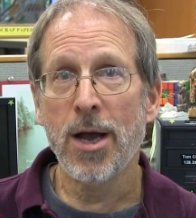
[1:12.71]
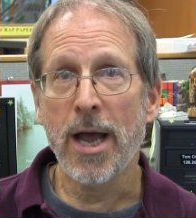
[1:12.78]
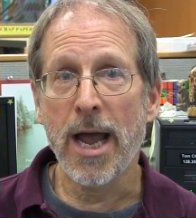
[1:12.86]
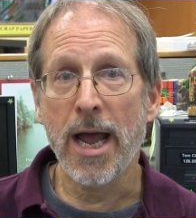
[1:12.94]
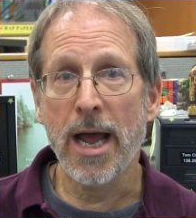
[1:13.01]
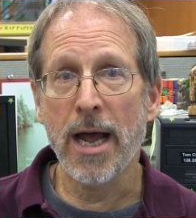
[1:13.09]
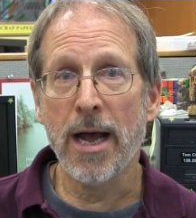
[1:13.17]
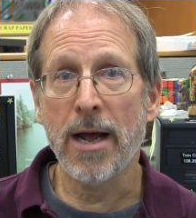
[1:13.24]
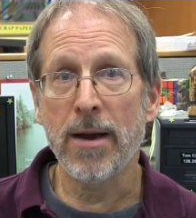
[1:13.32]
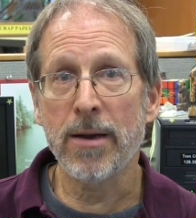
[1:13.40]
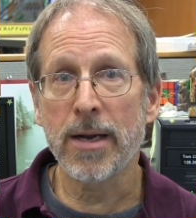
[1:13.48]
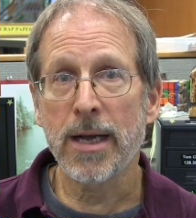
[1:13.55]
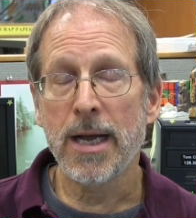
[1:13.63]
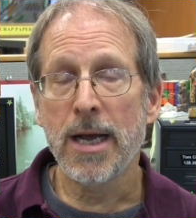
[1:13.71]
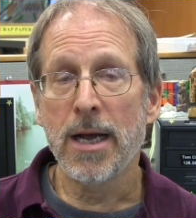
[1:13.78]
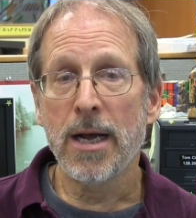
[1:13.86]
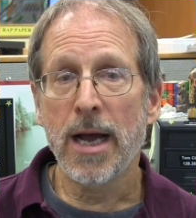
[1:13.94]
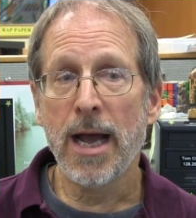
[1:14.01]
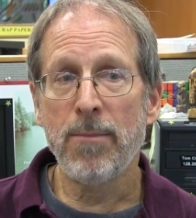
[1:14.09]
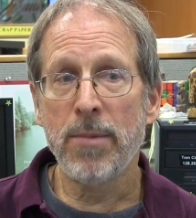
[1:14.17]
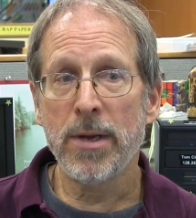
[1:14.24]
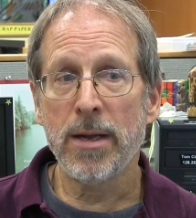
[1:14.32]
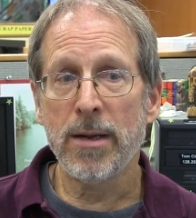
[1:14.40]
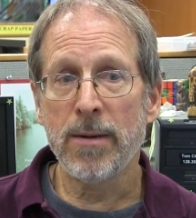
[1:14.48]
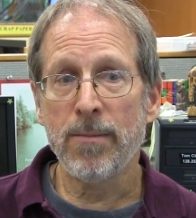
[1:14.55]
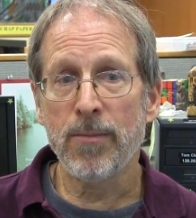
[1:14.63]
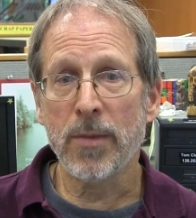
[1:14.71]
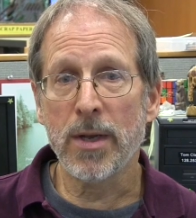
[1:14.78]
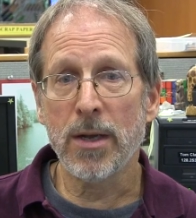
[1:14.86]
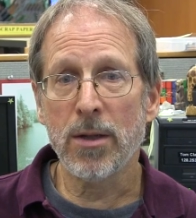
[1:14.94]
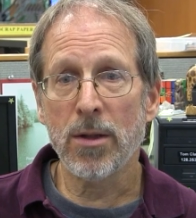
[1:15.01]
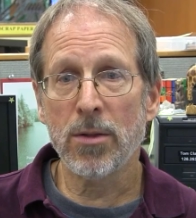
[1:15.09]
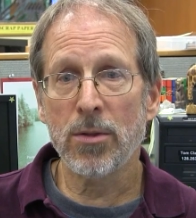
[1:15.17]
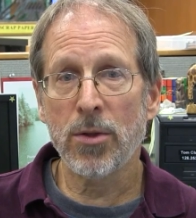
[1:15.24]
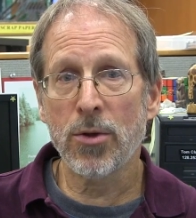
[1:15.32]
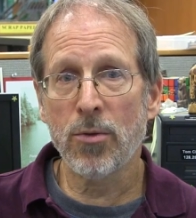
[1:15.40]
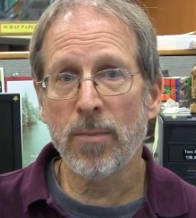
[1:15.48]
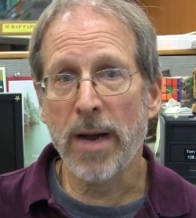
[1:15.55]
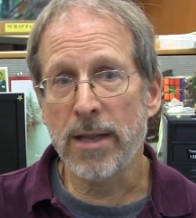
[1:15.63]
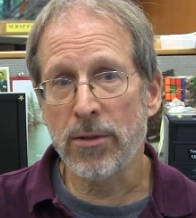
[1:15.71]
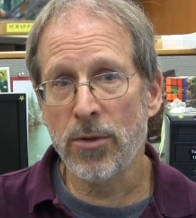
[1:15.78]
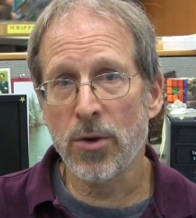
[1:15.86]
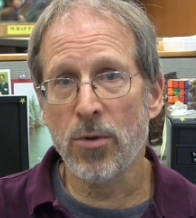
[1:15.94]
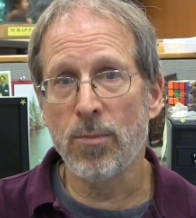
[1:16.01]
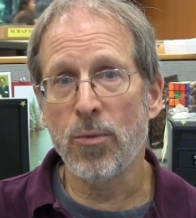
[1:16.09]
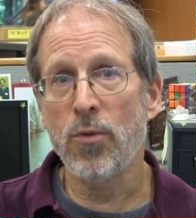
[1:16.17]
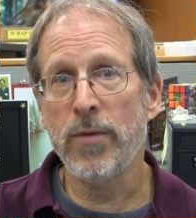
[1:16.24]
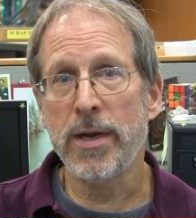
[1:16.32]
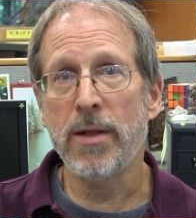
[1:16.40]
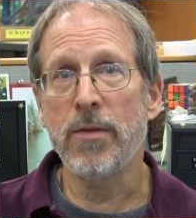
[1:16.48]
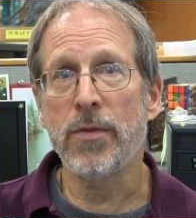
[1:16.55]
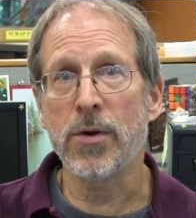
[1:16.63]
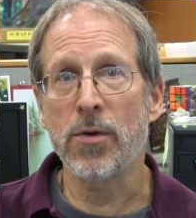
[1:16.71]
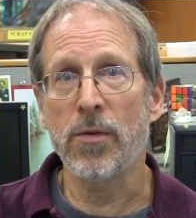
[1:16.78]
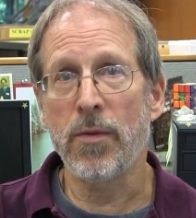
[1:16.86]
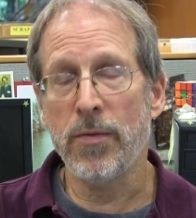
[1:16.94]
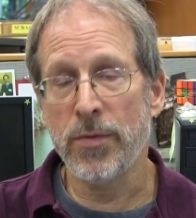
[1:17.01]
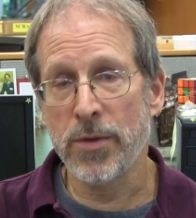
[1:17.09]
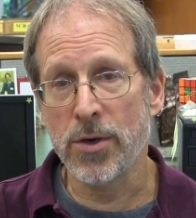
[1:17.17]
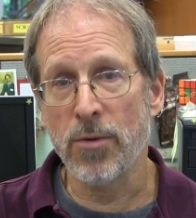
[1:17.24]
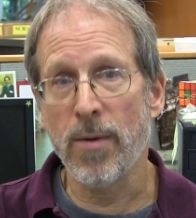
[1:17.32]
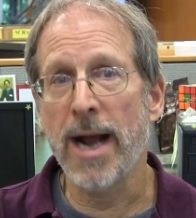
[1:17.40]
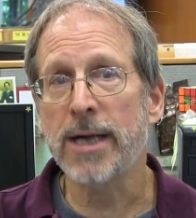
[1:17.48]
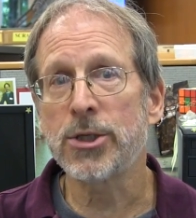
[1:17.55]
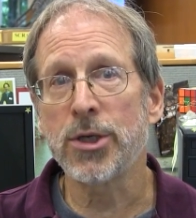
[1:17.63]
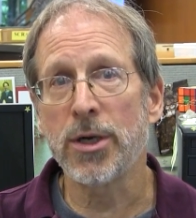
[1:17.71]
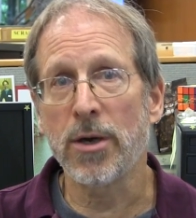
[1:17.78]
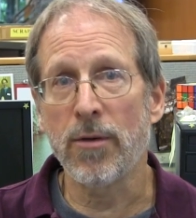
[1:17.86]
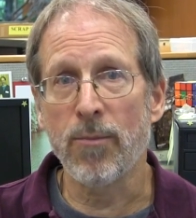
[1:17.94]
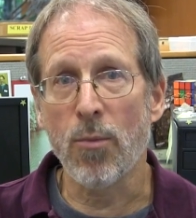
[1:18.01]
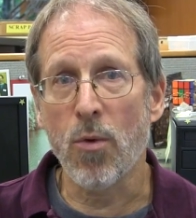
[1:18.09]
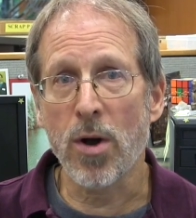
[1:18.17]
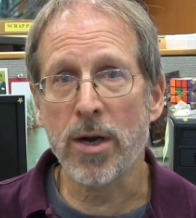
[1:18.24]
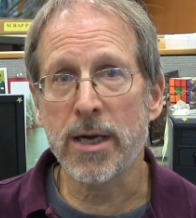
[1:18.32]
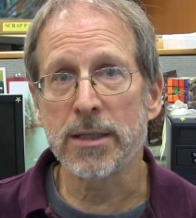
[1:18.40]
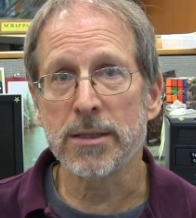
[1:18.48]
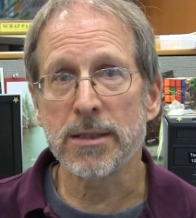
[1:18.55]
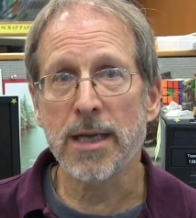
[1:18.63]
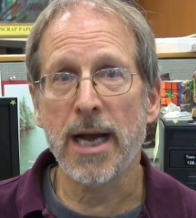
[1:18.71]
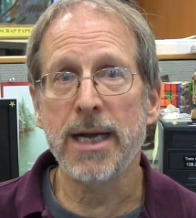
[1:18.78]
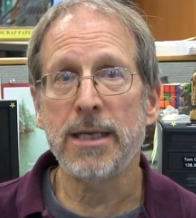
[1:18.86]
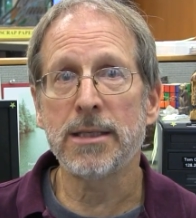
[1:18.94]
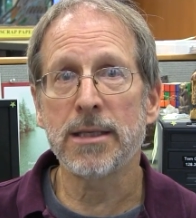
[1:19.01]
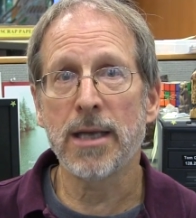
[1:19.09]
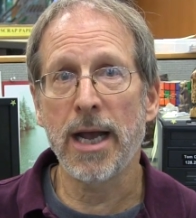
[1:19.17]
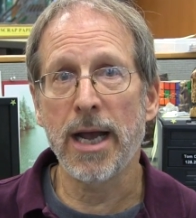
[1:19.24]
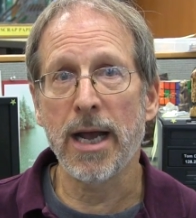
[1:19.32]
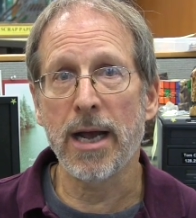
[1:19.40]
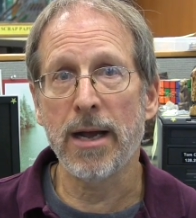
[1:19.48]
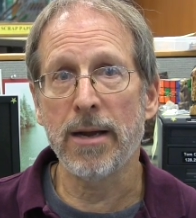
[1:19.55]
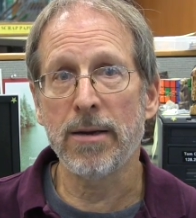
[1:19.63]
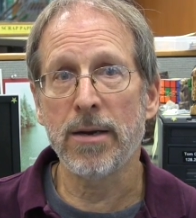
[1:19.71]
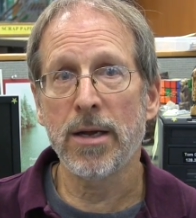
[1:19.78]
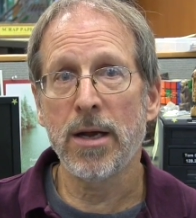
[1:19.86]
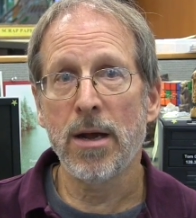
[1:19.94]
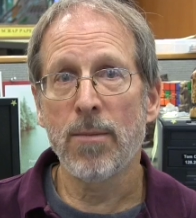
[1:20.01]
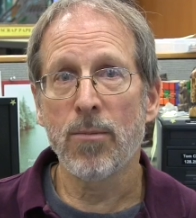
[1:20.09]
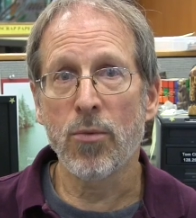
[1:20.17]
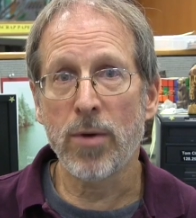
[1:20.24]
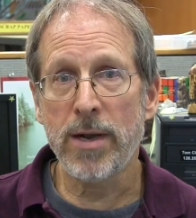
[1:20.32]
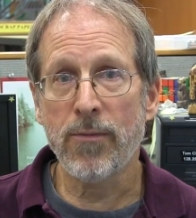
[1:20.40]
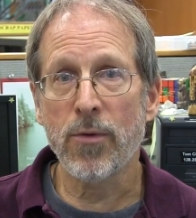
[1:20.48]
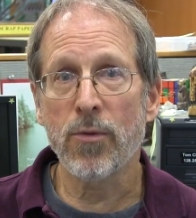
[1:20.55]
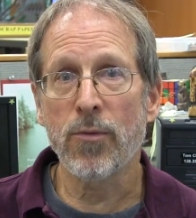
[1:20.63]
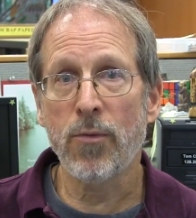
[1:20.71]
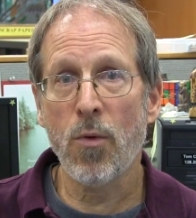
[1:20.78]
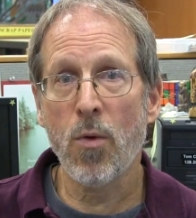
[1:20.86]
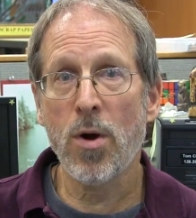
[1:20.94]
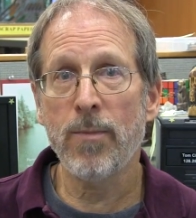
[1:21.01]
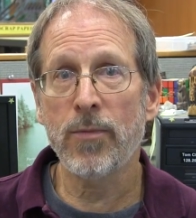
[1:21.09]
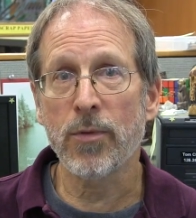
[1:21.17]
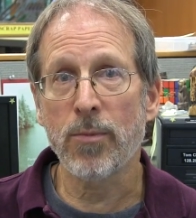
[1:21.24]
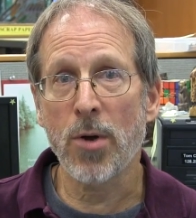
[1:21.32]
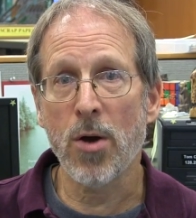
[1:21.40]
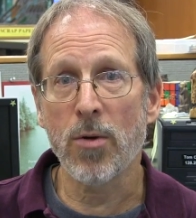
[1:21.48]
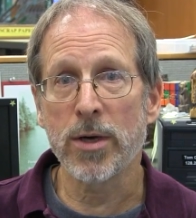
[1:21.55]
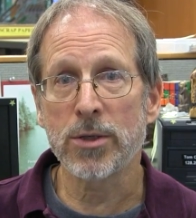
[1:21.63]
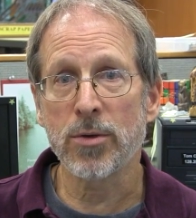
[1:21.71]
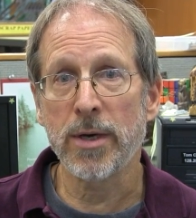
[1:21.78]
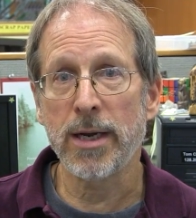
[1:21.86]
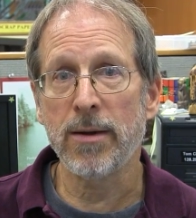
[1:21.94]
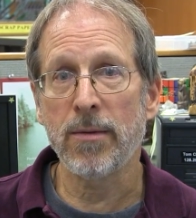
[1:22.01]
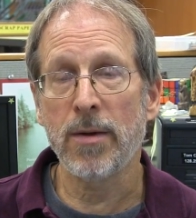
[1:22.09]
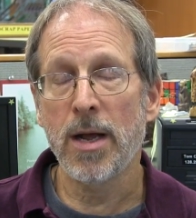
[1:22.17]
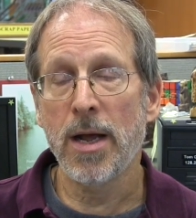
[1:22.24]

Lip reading: and had been little by little moving in the direction of more concise and briefer forms of poetry. And,